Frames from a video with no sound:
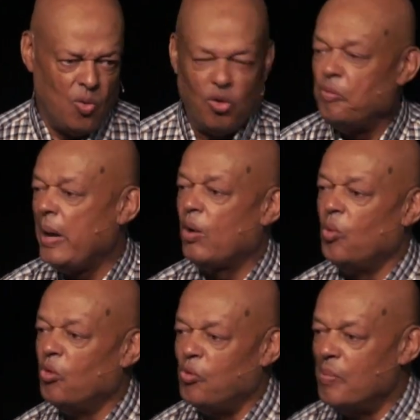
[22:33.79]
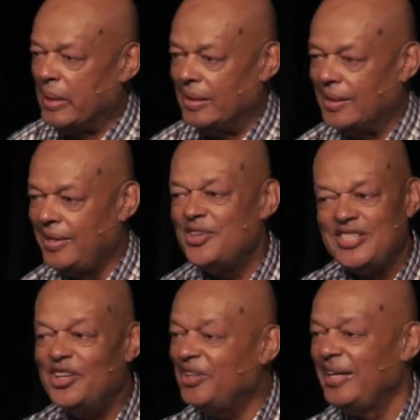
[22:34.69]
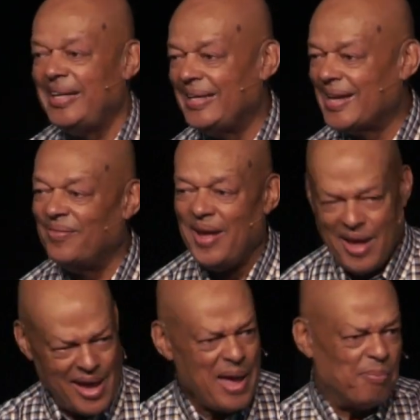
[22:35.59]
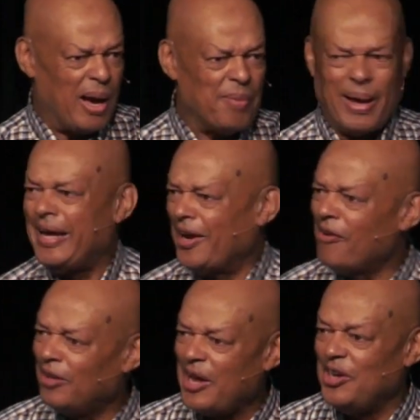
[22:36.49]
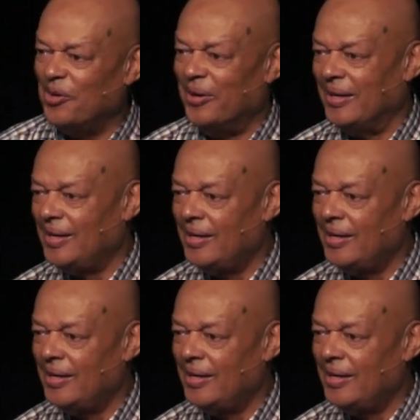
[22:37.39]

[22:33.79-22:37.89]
Wolfman or wolf woman. They're chill in the daytime. Hi, Bob. Hi, Carol. How you doing?